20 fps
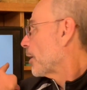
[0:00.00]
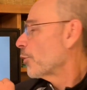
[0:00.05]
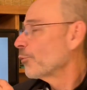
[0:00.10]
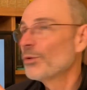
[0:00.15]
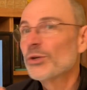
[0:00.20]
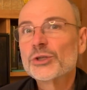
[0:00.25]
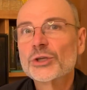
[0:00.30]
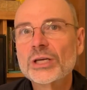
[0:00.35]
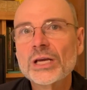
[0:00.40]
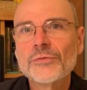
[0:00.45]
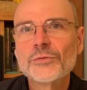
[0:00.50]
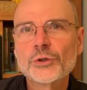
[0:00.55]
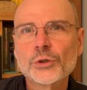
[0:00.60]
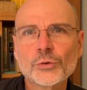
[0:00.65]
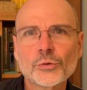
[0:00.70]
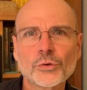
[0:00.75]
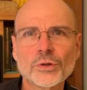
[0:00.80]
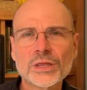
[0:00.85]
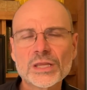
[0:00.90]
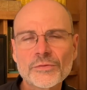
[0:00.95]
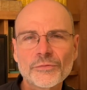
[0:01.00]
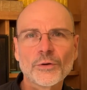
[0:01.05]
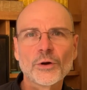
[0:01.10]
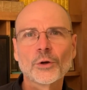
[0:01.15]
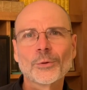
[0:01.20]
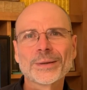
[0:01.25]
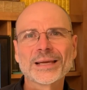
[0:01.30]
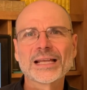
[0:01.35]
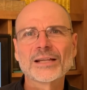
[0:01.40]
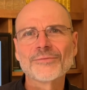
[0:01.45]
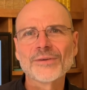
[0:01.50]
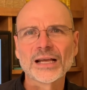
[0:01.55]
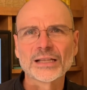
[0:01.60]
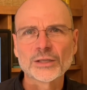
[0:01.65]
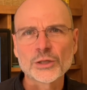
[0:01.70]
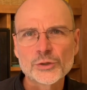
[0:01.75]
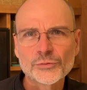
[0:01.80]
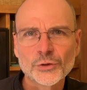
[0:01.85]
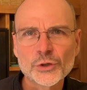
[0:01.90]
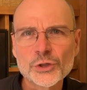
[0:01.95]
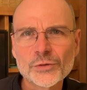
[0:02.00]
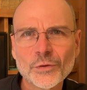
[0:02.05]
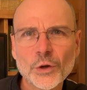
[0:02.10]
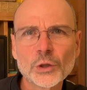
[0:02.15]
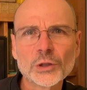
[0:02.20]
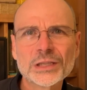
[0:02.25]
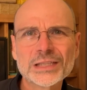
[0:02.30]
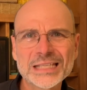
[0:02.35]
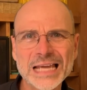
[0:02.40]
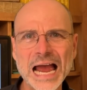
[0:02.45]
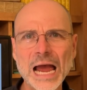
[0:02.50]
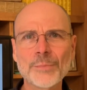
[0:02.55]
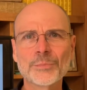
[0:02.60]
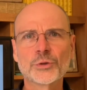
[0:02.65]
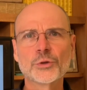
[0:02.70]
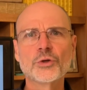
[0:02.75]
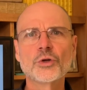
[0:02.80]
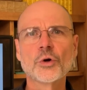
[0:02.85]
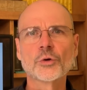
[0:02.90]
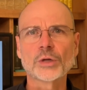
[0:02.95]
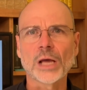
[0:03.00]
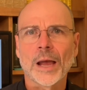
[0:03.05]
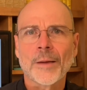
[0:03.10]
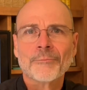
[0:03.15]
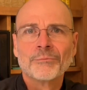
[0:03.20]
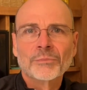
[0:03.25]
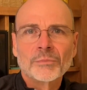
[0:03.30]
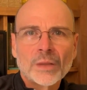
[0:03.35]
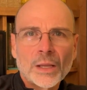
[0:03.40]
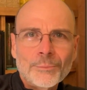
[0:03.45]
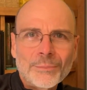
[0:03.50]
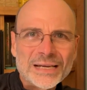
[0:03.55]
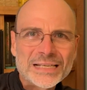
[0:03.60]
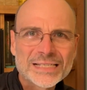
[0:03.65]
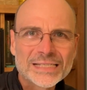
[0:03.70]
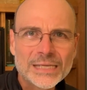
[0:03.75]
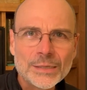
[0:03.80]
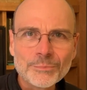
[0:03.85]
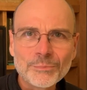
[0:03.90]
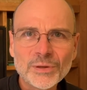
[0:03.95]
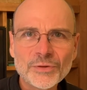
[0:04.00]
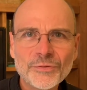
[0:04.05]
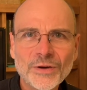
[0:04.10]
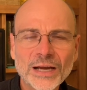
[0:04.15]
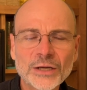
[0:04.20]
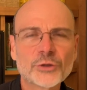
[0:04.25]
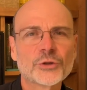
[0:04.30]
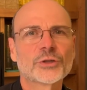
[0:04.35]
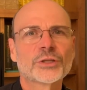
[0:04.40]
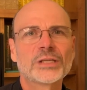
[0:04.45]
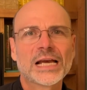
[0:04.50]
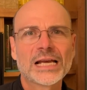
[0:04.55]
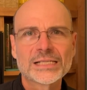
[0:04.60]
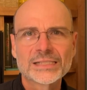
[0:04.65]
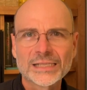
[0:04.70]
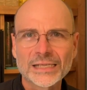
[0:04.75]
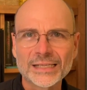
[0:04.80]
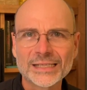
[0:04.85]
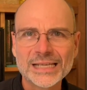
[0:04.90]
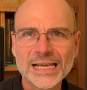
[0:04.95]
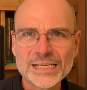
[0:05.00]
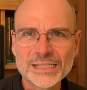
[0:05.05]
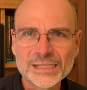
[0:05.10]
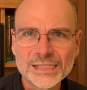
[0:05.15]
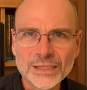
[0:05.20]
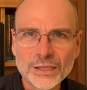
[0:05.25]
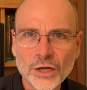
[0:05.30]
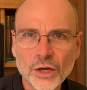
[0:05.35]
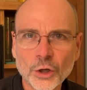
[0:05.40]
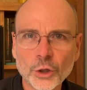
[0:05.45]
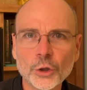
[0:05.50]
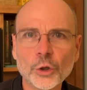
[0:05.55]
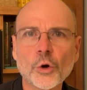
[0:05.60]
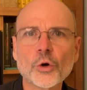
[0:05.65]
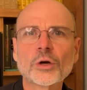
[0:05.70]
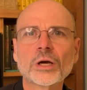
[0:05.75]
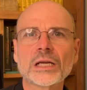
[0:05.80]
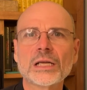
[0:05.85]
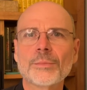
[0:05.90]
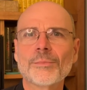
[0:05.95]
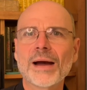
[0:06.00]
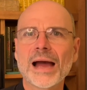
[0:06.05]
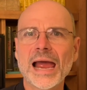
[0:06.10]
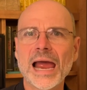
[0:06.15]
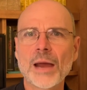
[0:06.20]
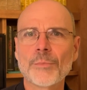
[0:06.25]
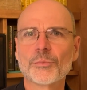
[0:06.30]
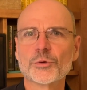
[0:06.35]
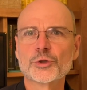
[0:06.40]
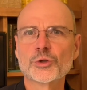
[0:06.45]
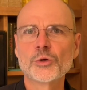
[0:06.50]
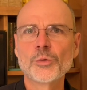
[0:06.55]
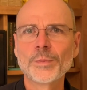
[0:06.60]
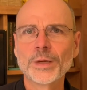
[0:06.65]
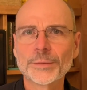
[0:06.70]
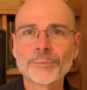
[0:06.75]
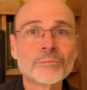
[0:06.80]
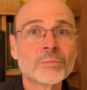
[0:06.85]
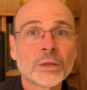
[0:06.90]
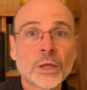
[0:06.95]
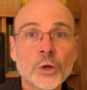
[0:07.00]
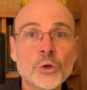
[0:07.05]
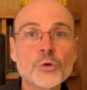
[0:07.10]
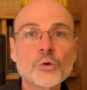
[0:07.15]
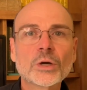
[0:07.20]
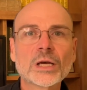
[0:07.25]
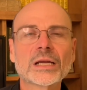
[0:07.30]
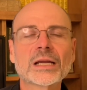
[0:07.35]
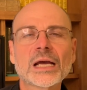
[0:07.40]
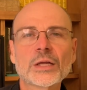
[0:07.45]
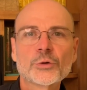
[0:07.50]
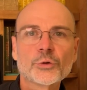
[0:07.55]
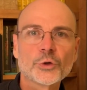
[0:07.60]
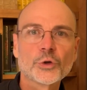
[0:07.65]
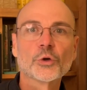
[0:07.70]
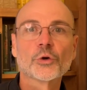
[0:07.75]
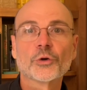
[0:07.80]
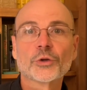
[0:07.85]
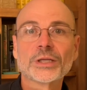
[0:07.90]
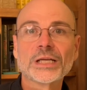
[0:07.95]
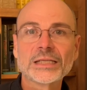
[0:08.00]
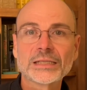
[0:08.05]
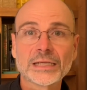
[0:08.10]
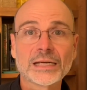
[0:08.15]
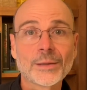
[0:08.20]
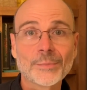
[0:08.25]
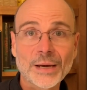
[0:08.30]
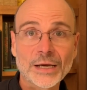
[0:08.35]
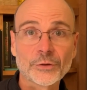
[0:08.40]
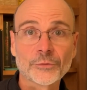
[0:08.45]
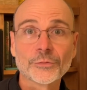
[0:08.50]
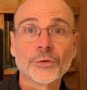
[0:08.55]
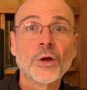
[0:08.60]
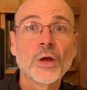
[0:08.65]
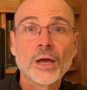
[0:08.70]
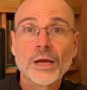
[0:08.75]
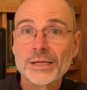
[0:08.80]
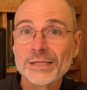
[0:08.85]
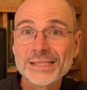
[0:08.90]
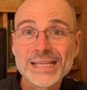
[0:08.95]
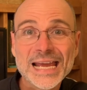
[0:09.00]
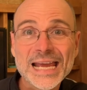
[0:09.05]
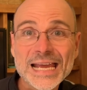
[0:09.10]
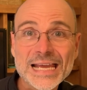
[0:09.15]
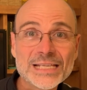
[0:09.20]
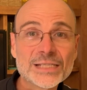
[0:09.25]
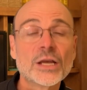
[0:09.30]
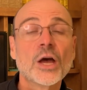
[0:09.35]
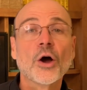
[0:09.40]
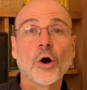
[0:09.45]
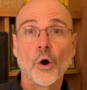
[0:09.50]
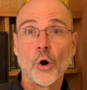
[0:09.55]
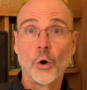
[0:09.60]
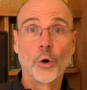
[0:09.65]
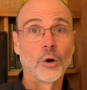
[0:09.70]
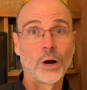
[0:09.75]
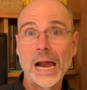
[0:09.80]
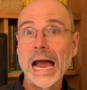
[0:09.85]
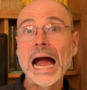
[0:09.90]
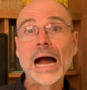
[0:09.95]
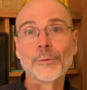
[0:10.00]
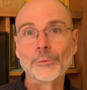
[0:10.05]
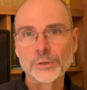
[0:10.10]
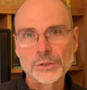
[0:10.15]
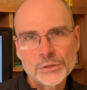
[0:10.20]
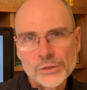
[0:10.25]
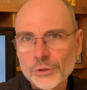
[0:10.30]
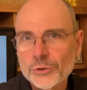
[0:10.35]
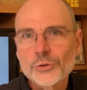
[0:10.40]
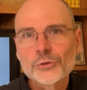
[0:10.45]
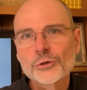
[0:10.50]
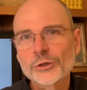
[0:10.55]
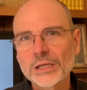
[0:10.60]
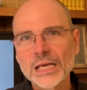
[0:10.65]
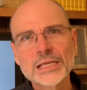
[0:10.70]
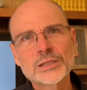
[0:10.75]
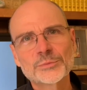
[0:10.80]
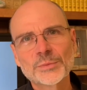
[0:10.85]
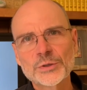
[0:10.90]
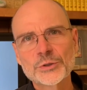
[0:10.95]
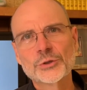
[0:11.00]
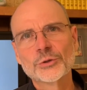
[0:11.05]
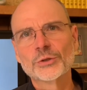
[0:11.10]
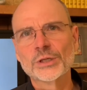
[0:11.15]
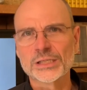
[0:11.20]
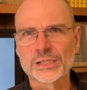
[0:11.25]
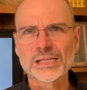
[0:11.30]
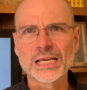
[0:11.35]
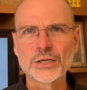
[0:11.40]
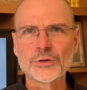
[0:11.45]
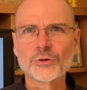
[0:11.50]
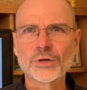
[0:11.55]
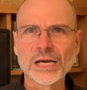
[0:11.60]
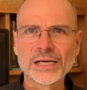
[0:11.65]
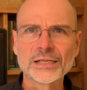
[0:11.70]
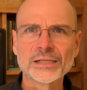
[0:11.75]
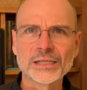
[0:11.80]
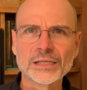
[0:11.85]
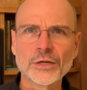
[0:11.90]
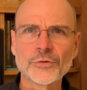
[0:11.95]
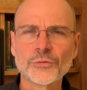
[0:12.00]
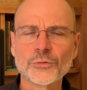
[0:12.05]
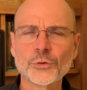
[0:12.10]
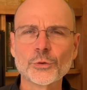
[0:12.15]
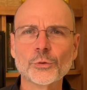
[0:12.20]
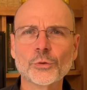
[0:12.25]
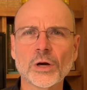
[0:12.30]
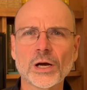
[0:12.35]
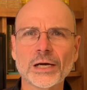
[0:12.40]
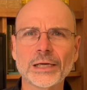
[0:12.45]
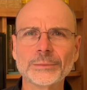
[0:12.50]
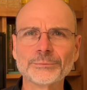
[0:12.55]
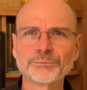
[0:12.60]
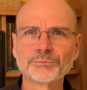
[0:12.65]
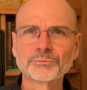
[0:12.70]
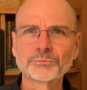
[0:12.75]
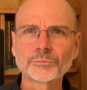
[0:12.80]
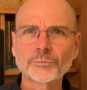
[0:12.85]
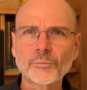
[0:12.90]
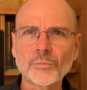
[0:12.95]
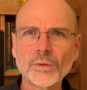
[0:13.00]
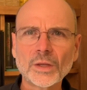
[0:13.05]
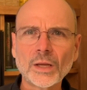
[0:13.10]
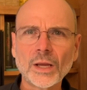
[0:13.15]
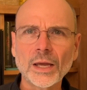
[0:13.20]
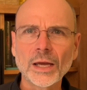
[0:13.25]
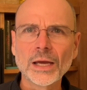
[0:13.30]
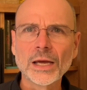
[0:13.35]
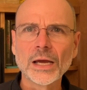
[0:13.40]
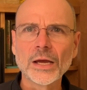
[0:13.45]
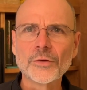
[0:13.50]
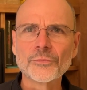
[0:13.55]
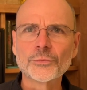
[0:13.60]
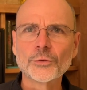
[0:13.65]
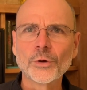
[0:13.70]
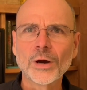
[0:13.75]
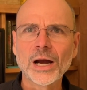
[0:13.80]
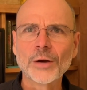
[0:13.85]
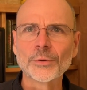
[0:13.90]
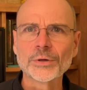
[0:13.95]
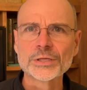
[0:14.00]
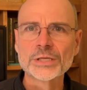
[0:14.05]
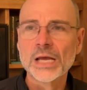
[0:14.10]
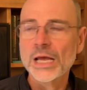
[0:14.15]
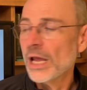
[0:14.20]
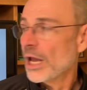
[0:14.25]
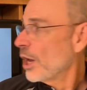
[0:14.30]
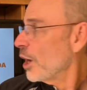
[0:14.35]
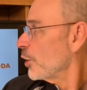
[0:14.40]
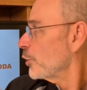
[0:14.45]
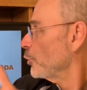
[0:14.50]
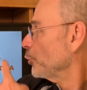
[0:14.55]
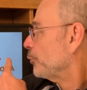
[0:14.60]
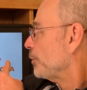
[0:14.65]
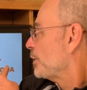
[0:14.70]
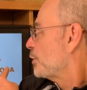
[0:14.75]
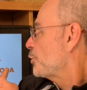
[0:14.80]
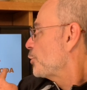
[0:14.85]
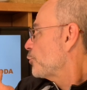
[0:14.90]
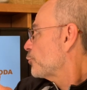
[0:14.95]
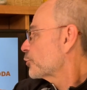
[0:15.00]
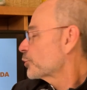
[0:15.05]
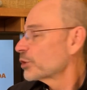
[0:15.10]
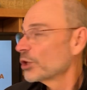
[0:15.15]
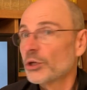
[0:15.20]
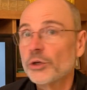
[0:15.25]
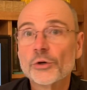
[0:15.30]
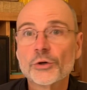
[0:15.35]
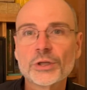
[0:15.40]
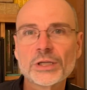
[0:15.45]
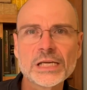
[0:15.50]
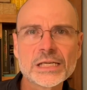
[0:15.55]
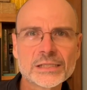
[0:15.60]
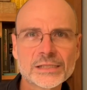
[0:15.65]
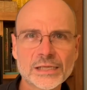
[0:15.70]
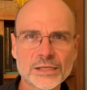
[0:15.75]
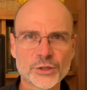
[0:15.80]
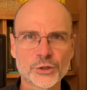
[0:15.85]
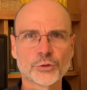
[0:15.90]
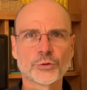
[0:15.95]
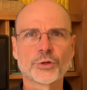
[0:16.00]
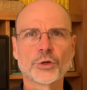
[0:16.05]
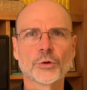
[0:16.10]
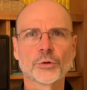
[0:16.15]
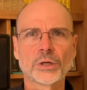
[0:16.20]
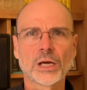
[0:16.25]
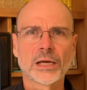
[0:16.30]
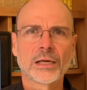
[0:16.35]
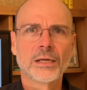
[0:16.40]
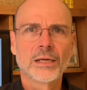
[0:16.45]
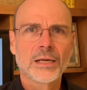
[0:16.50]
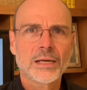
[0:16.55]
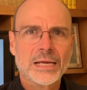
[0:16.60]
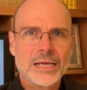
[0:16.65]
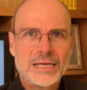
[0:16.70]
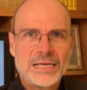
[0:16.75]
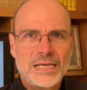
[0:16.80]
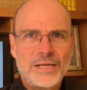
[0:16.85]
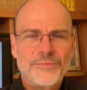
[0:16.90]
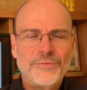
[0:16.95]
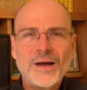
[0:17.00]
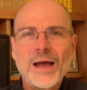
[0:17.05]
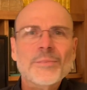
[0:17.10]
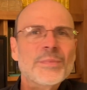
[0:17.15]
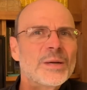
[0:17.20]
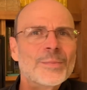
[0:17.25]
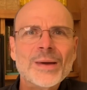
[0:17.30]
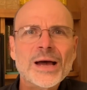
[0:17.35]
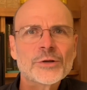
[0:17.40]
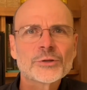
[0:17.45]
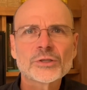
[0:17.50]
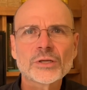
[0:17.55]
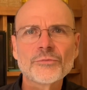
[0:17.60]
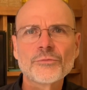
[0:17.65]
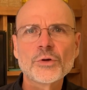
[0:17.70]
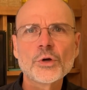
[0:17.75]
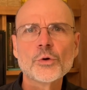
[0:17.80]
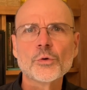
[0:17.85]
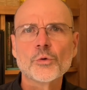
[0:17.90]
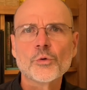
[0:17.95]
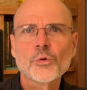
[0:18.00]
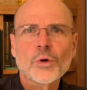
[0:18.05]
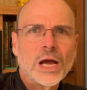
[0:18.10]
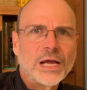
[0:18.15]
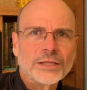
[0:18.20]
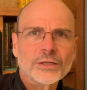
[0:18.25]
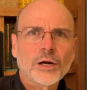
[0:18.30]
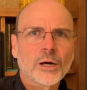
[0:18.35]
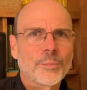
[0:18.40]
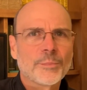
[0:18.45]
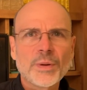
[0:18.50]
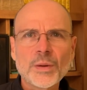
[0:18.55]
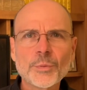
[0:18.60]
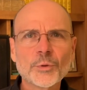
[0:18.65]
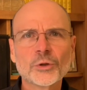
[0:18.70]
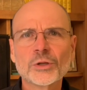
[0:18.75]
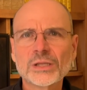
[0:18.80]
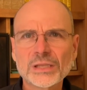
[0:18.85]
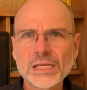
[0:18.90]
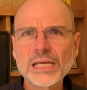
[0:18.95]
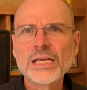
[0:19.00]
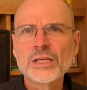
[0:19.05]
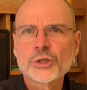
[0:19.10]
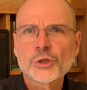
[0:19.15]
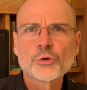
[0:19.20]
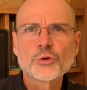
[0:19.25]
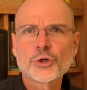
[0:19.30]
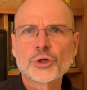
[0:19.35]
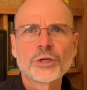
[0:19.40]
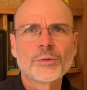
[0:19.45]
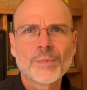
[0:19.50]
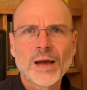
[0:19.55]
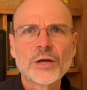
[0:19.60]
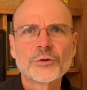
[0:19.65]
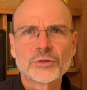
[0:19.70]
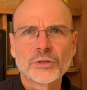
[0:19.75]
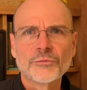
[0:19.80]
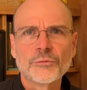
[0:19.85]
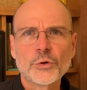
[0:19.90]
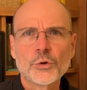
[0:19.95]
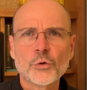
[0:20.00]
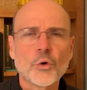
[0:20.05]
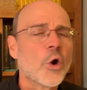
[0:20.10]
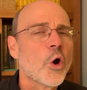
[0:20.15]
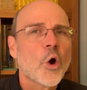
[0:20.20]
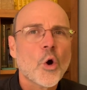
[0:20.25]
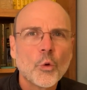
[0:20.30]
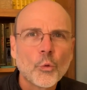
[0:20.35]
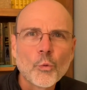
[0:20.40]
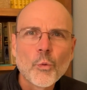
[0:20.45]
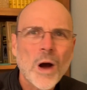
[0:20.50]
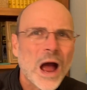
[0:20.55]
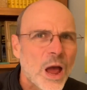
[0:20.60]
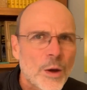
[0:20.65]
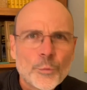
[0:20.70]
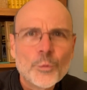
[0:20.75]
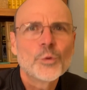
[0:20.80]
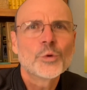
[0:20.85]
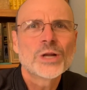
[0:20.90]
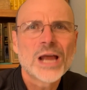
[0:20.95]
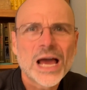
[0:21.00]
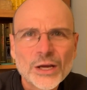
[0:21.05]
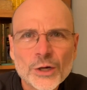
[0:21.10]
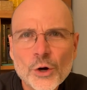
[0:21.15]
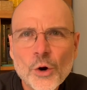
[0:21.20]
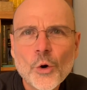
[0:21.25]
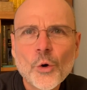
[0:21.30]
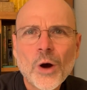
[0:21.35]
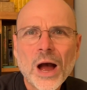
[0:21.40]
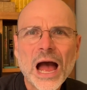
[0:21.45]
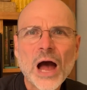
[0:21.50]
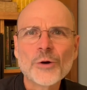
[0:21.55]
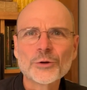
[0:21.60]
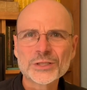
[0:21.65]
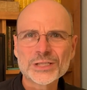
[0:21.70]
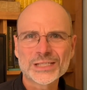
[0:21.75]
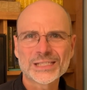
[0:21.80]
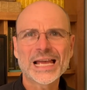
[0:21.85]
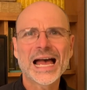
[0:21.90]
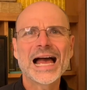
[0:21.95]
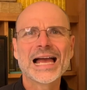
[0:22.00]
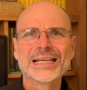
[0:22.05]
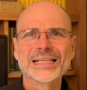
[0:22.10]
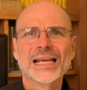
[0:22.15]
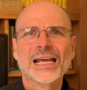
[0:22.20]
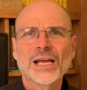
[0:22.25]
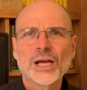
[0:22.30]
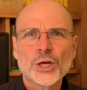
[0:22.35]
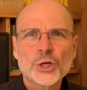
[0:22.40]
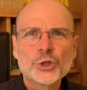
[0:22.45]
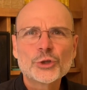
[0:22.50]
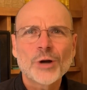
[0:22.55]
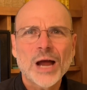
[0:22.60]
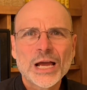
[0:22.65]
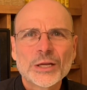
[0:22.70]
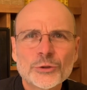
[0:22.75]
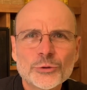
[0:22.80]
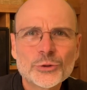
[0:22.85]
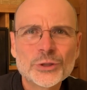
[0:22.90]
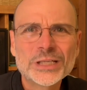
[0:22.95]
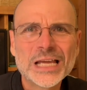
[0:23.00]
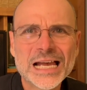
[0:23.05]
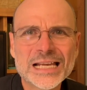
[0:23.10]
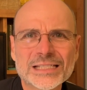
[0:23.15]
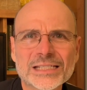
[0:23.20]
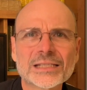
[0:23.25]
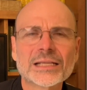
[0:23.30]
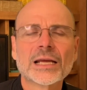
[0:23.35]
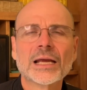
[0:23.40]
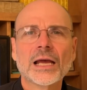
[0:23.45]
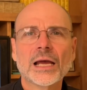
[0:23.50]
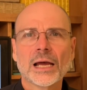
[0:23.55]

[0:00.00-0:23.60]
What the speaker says: which gives you the following advantage. First of all, time to Yoda. By simplifying your test and testing locally by hypozooming, you can get to your own data in a matter of days or hours. Usually ask my students, can you get it in a few hours? You reduce your distance to Yoda. If I'm in Mountain View and there are people that eat sushi in Mountain View, why would I go outside? Try to test